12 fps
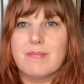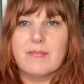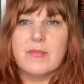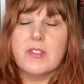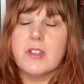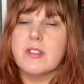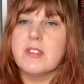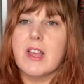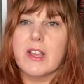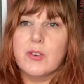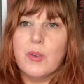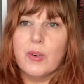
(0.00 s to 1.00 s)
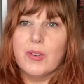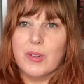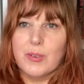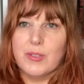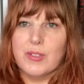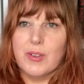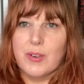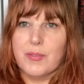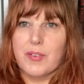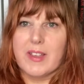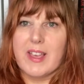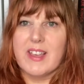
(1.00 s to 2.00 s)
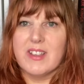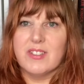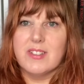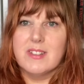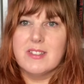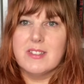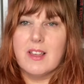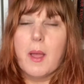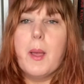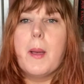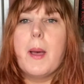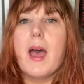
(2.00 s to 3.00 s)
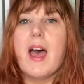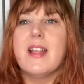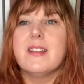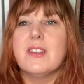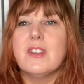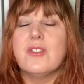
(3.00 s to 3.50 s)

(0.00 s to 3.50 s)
just ignore those notifications and